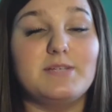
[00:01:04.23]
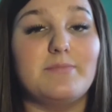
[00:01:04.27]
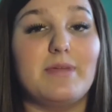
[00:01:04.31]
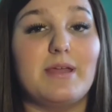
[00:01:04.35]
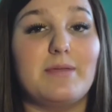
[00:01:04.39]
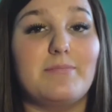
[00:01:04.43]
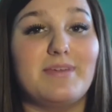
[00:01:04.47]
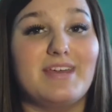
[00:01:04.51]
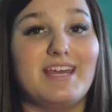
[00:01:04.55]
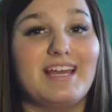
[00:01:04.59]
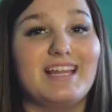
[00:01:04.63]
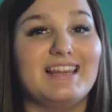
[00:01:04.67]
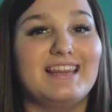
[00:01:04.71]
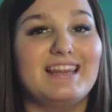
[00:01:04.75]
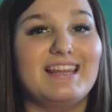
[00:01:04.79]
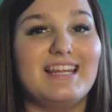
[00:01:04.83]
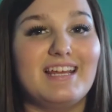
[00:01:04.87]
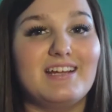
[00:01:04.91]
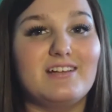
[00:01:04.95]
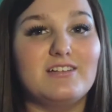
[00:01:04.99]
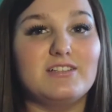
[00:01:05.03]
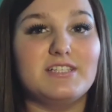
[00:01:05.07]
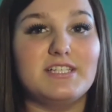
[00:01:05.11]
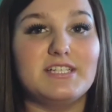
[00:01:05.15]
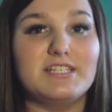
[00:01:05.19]
might be a
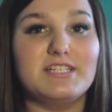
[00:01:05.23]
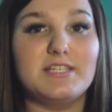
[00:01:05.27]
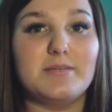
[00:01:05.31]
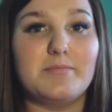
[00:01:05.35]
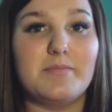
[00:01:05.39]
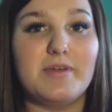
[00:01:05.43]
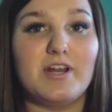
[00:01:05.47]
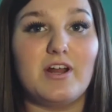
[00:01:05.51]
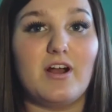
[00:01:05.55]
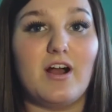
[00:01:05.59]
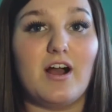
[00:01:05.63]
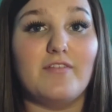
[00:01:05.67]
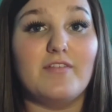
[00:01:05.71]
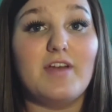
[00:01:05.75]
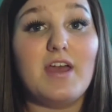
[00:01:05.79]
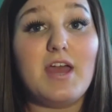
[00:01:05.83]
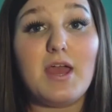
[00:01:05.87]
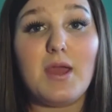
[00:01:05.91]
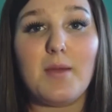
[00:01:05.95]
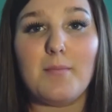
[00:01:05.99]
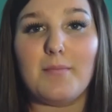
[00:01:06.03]
little teensy bit off,